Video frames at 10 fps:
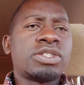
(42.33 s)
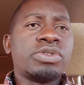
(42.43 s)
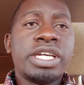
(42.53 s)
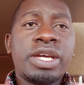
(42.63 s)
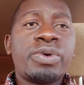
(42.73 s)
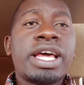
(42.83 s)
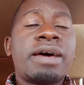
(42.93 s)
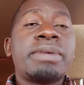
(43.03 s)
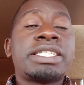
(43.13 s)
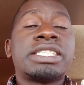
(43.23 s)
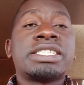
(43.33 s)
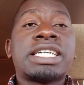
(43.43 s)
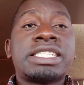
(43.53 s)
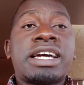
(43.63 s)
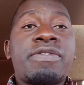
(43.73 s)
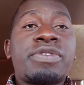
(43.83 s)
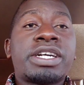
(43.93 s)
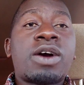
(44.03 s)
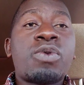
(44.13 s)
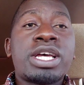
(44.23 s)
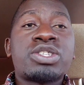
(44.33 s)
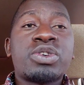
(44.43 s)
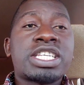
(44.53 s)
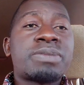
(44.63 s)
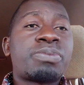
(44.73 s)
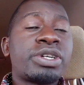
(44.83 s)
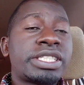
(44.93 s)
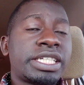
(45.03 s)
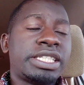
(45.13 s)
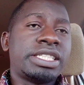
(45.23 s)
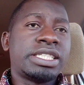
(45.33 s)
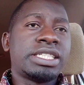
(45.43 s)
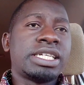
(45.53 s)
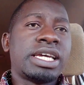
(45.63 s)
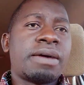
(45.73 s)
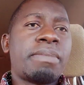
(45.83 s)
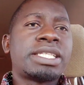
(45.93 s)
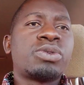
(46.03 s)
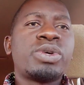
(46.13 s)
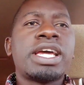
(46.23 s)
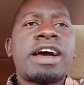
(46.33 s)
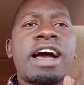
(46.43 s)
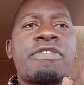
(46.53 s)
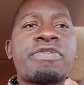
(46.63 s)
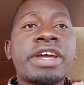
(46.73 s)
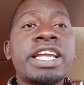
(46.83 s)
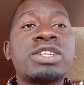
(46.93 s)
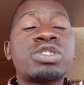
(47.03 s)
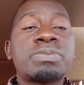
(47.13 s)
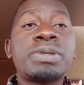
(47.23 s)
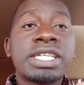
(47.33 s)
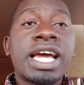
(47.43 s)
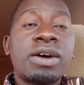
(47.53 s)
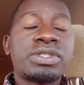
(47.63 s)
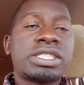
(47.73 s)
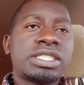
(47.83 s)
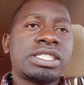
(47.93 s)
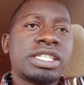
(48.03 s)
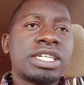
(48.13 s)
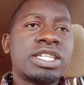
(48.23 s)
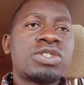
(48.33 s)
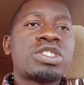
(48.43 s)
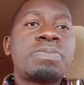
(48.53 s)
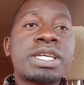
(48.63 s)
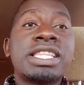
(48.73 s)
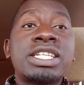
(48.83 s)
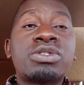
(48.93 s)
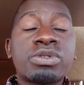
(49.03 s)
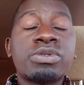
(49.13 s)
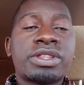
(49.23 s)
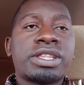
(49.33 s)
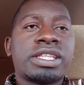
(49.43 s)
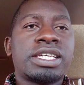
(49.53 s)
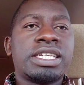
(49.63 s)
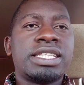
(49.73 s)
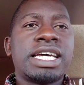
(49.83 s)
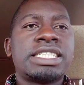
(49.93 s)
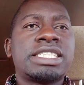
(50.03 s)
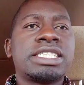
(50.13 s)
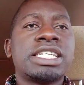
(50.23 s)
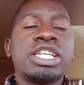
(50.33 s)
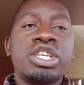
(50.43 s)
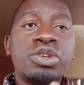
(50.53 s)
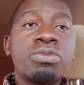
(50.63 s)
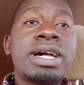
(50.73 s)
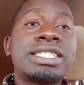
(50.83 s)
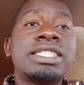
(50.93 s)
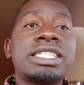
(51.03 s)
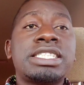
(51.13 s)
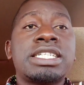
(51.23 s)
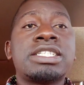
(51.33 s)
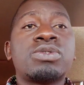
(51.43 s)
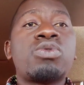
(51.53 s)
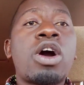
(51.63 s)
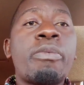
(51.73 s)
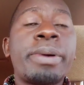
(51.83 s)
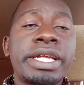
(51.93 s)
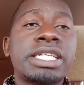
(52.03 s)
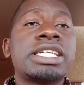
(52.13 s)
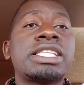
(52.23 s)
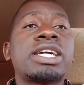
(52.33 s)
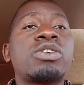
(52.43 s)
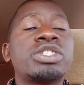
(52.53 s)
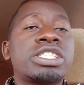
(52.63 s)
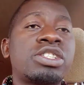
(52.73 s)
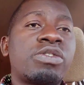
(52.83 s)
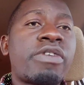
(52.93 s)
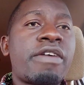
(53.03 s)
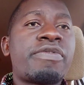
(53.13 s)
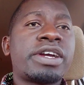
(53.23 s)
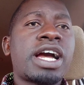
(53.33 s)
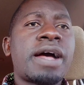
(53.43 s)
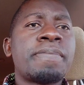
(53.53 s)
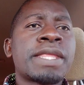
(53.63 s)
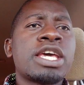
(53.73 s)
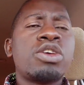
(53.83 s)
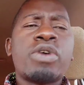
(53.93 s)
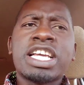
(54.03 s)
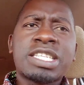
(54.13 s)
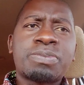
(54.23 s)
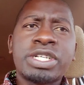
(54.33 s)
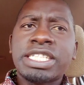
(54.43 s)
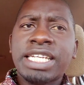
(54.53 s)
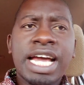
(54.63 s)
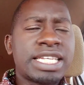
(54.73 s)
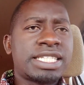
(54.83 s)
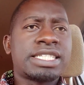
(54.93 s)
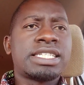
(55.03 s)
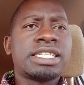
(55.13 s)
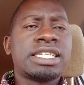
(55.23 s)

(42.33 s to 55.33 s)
Today we are lamenting that Africa, we are so exploited, but we are afraid to speak out, to speak the truth that you multinations who are operating in the continent of Africa, you're exploiting us.